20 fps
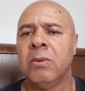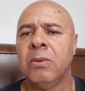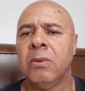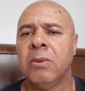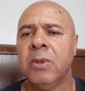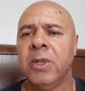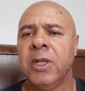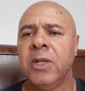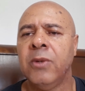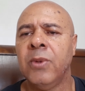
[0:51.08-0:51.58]

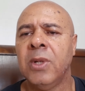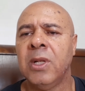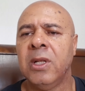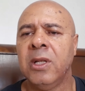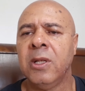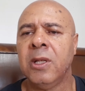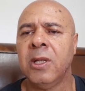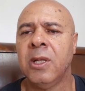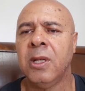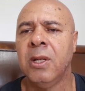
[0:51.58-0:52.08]
he
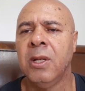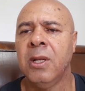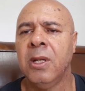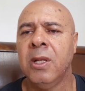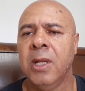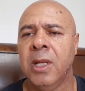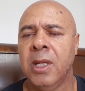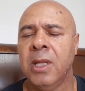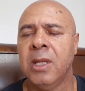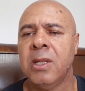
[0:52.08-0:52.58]
really
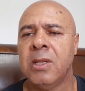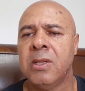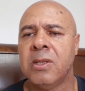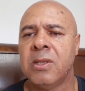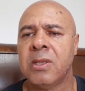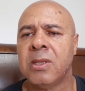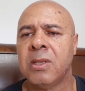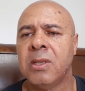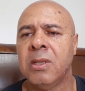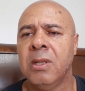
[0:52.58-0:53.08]

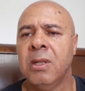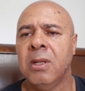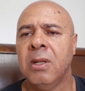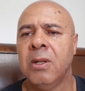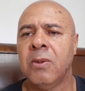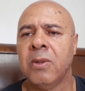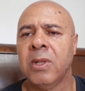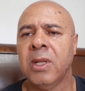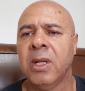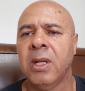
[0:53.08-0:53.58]
is.
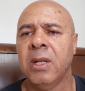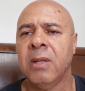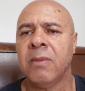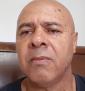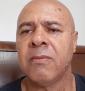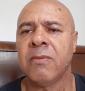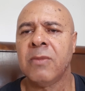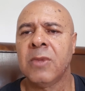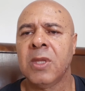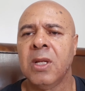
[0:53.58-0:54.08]
Okay,
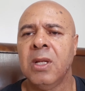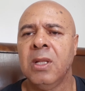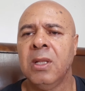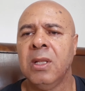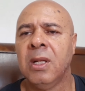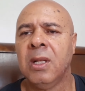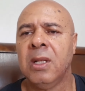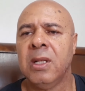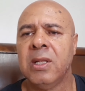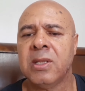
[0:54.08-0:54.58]
now
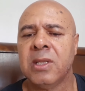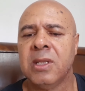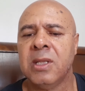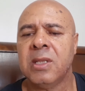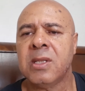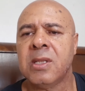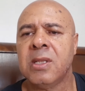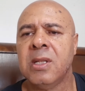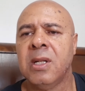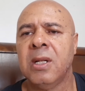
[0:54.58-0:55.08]
let's get
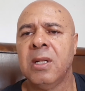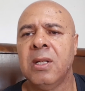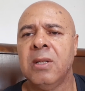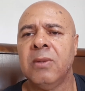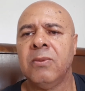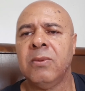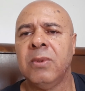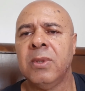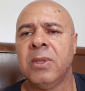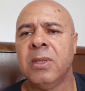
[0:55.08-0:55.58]
started
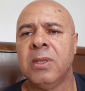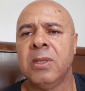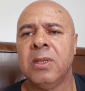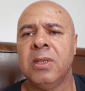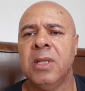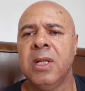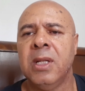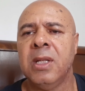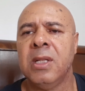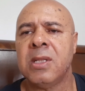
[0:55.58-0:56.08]
with
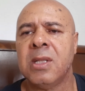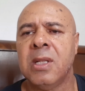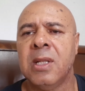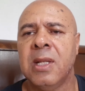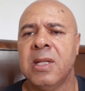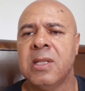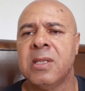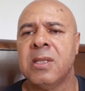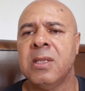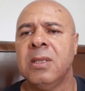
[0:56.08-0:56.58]
today's
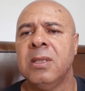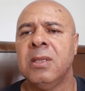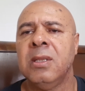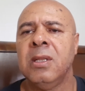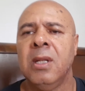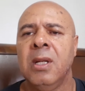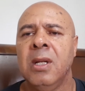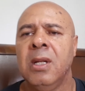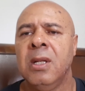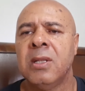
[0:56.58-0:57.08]
lesson.
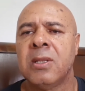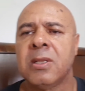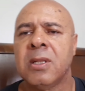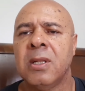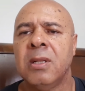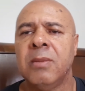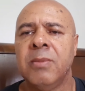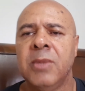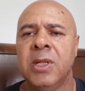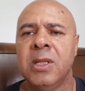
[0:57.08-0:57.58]
It's going to
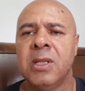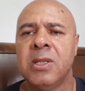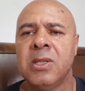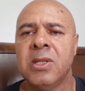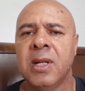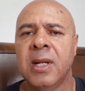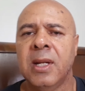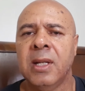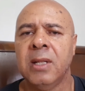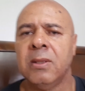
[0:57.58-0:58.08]
be
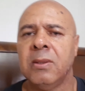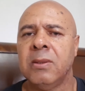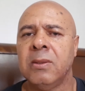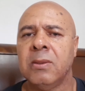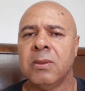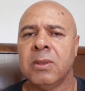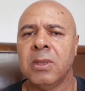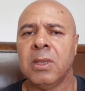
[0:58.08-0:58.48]
entitled